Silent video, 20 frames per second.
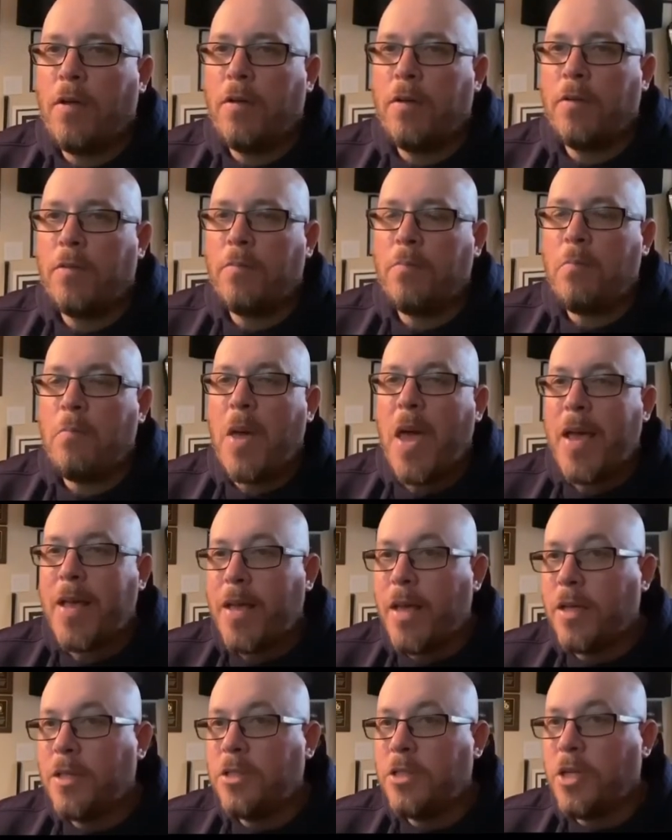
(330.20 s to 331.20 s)

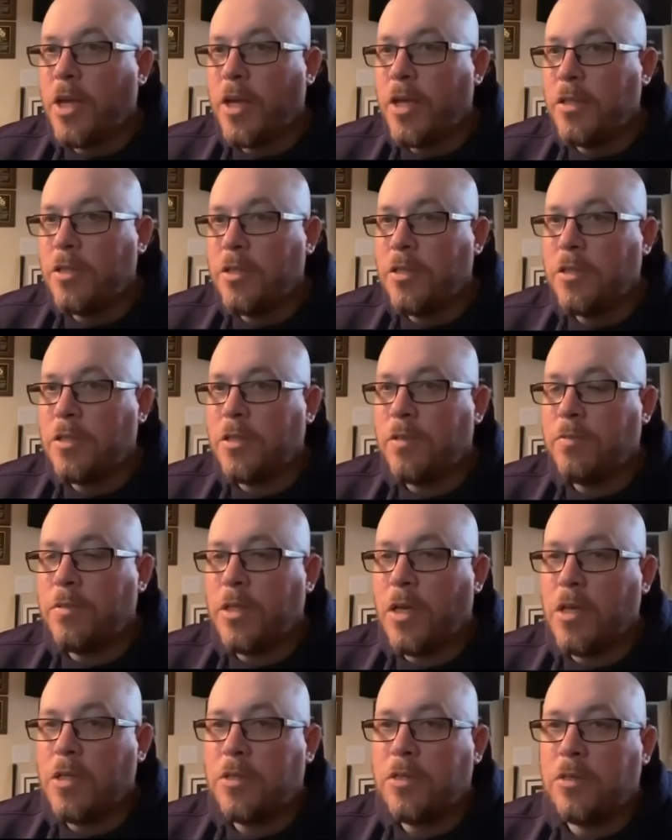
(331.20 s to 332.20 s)
making changes if
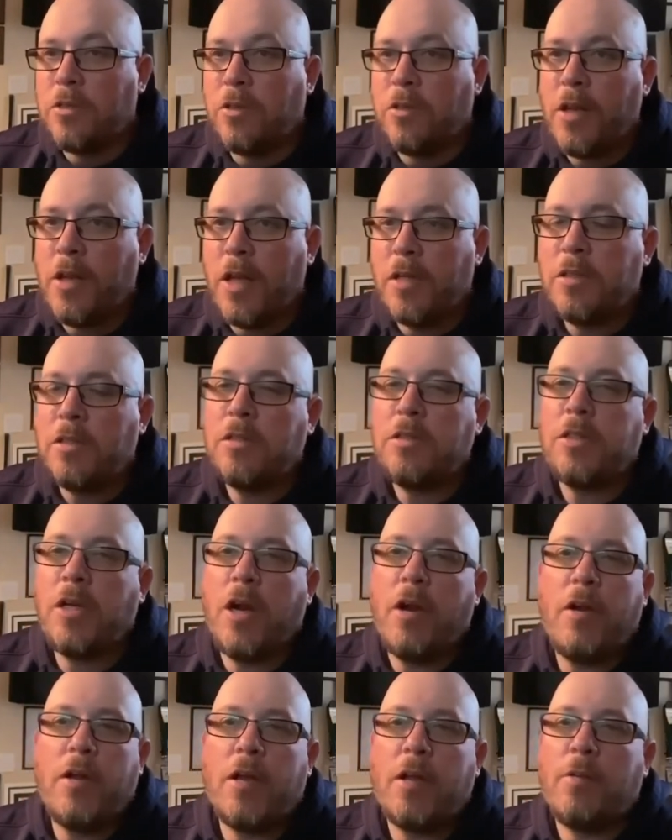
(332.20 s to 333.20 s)
changes are
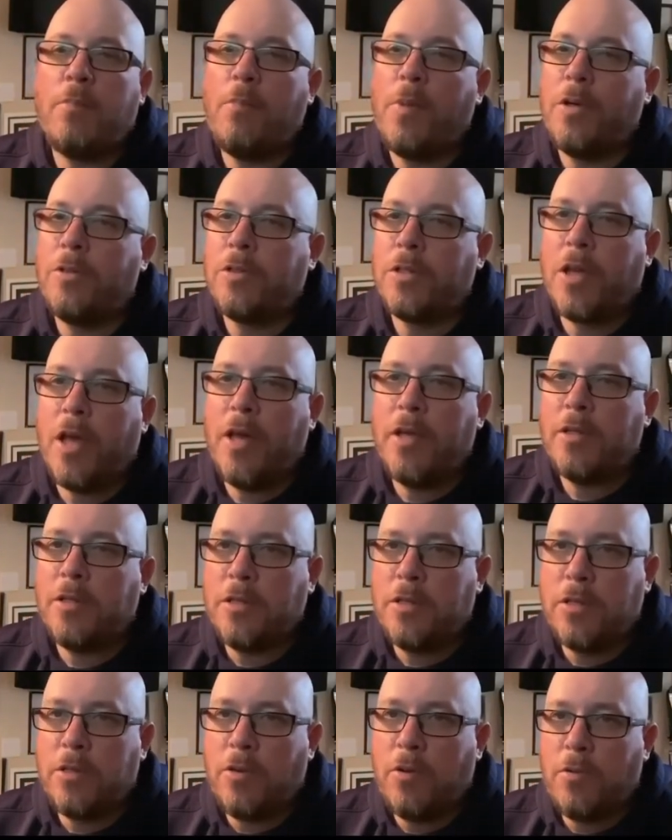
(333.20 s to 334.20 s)
necessary. In most
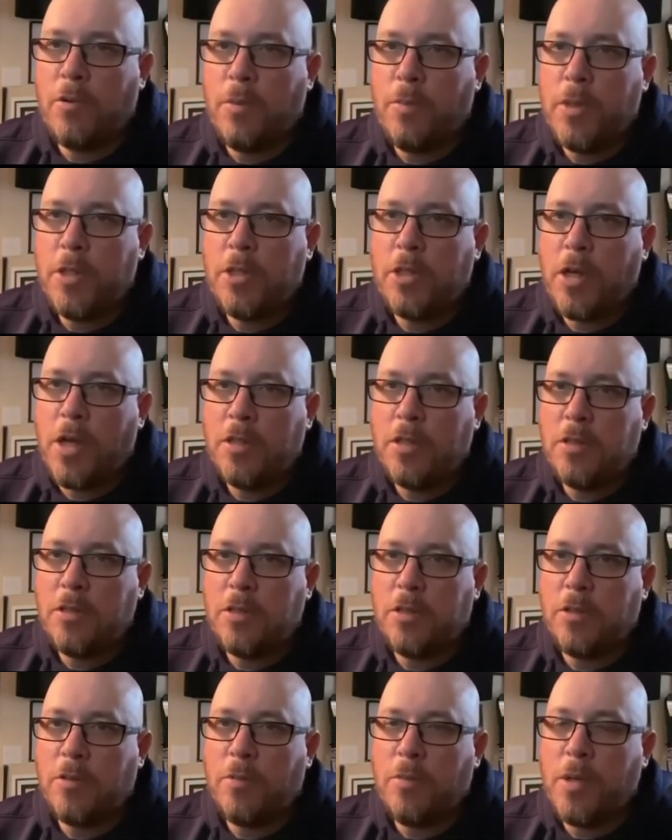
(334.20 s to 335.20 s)
cases, there will be changes
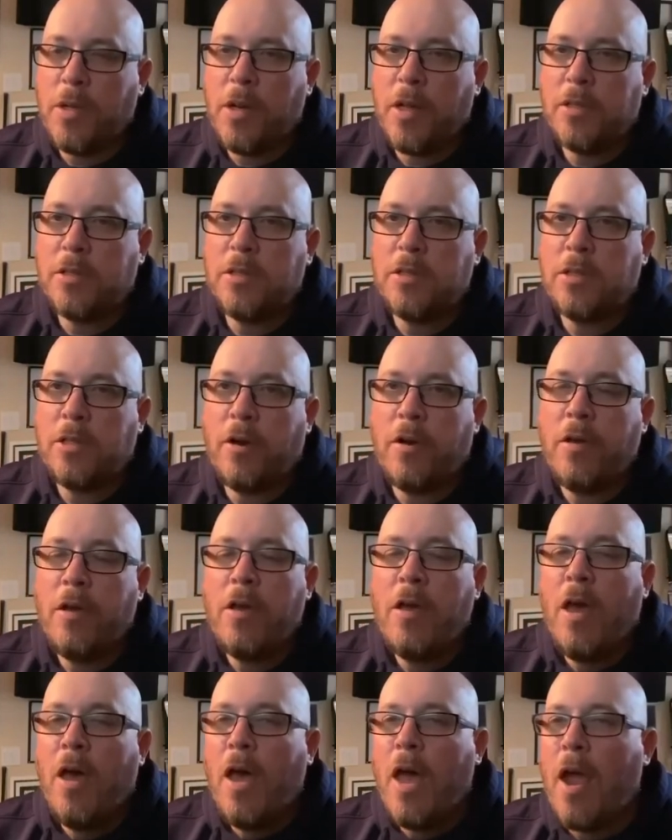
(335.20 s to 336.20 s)
that will be necessary.
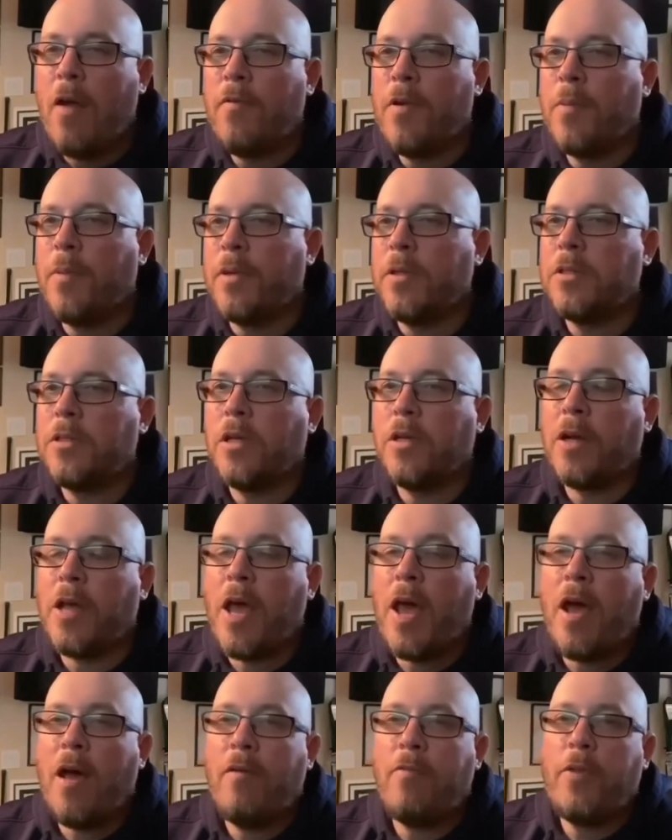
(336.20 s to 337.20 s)
Everybody's going to
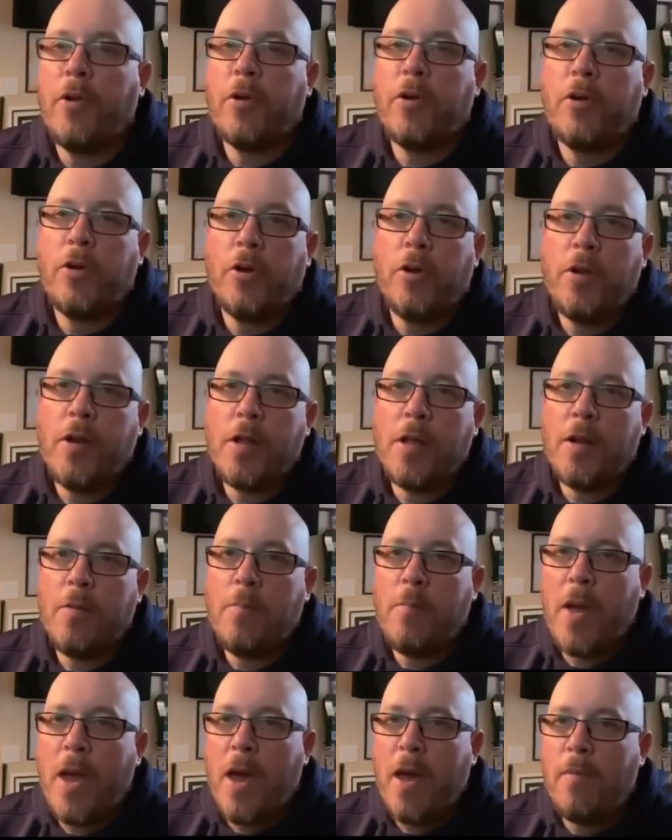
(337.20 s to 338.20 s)
have their good and
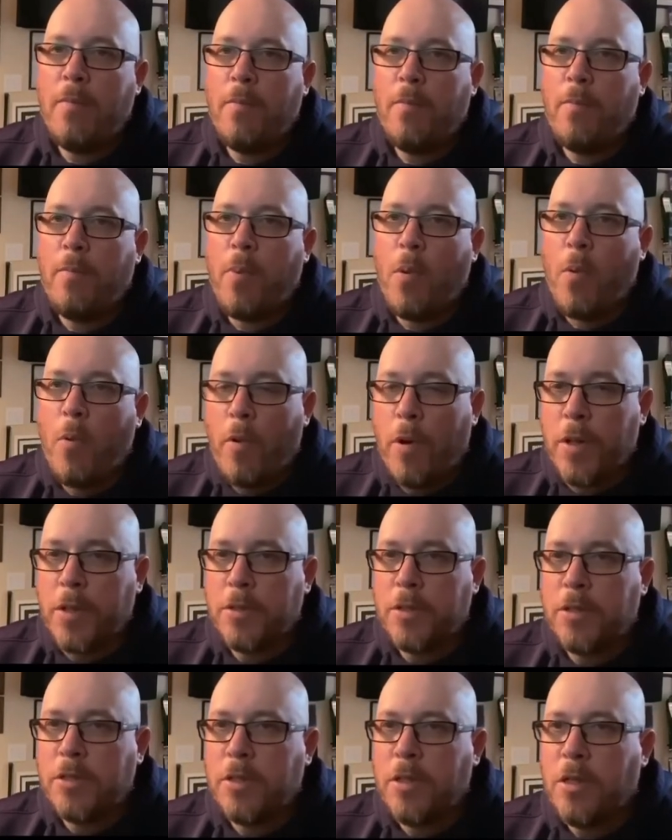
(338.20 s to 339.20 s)
bad
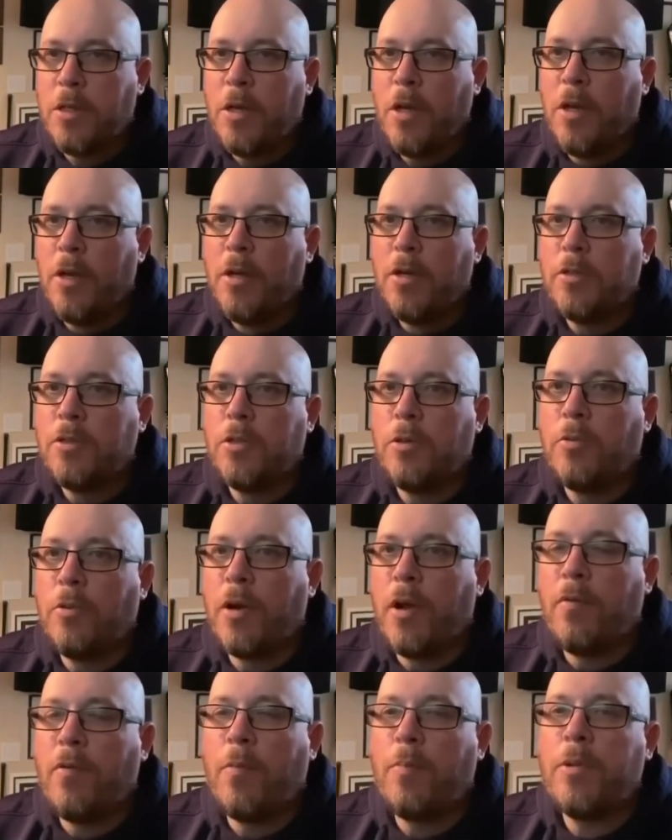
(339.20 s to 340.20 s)
points to
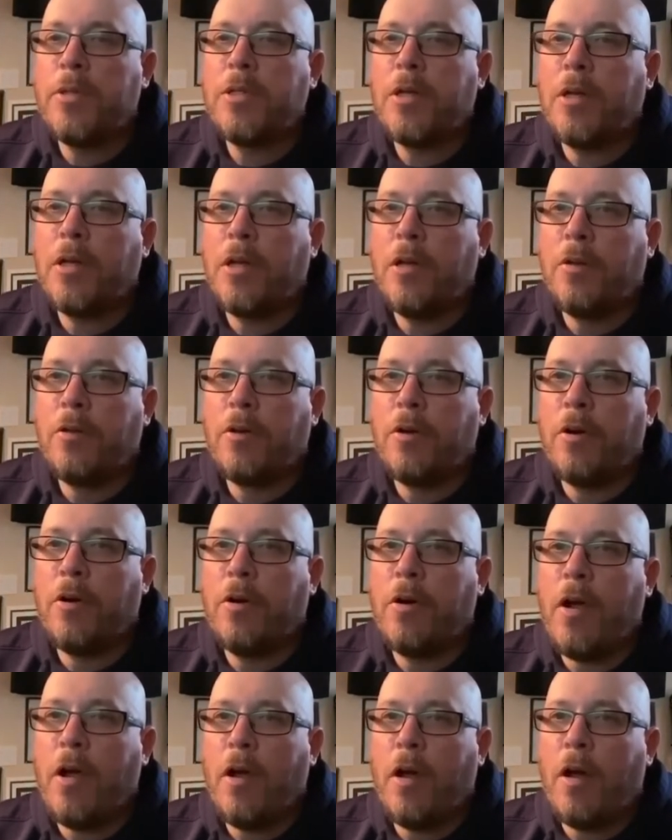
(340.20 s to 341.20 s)
whatever
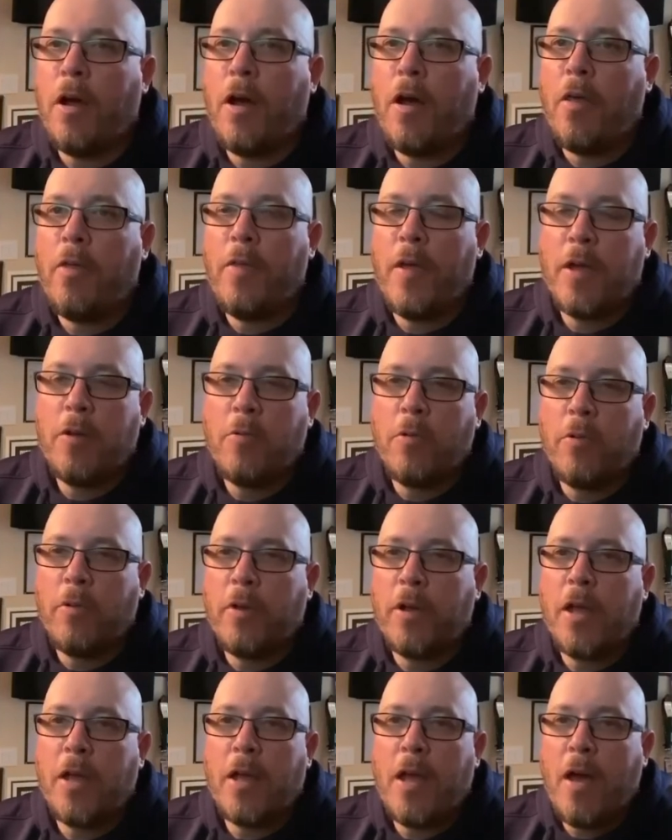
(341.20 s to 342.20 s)
particular thing we're
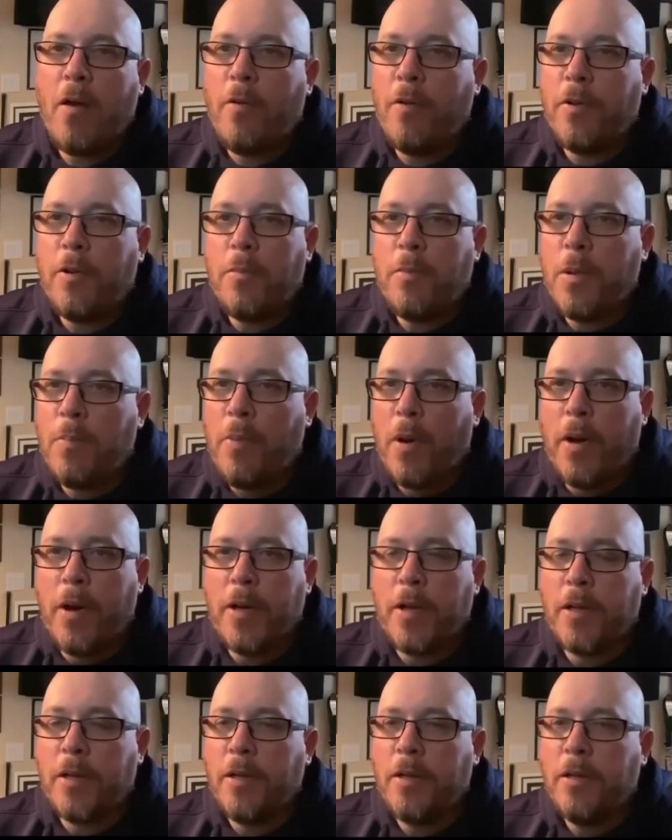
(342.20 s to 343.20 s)
looking at, whether it be
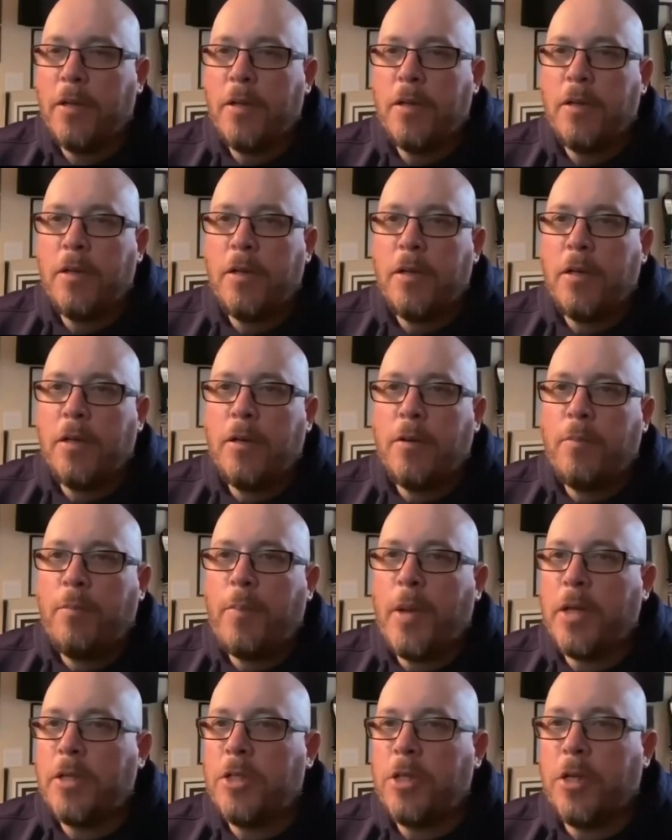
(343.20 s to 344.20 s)
putting,
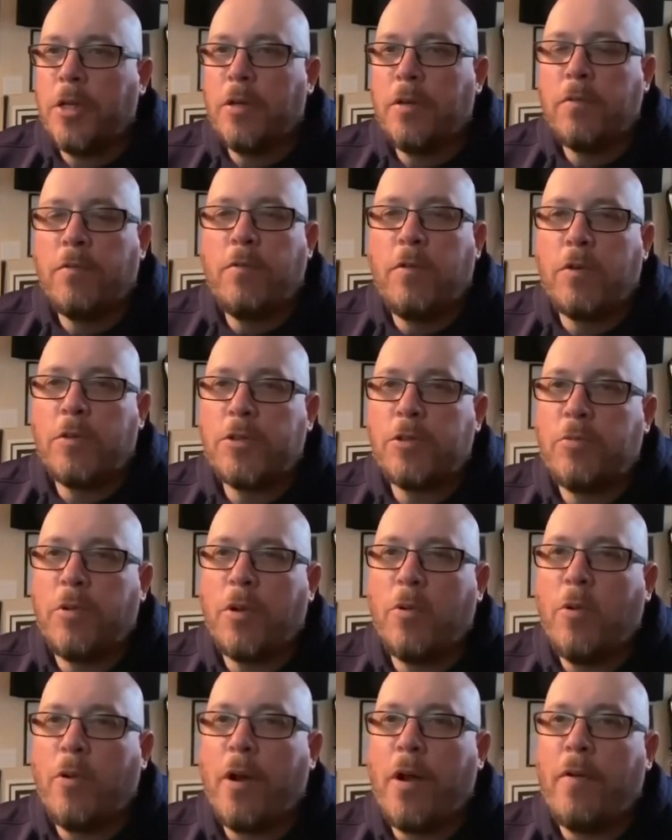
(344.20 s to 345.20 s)
pitching, full
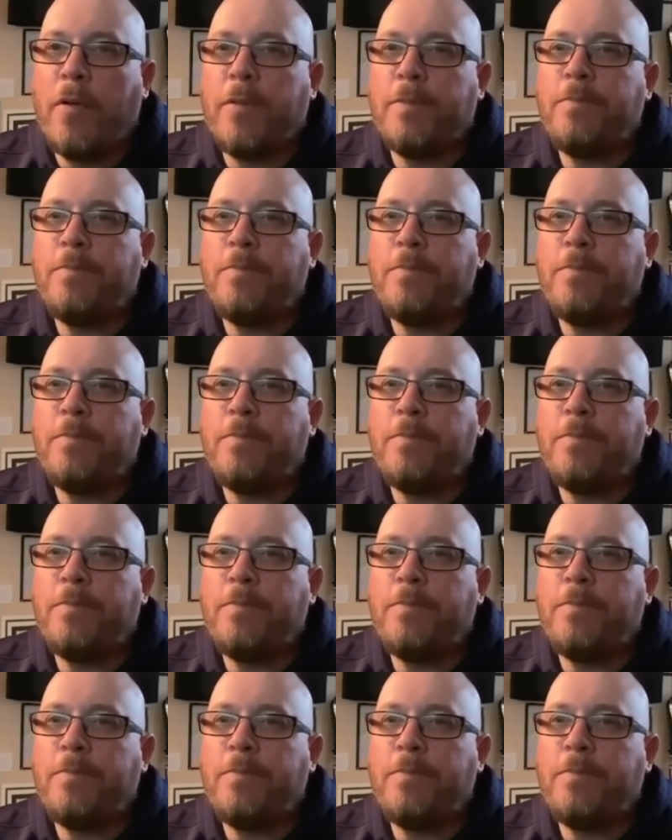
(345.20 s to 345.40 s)
swing, whatever.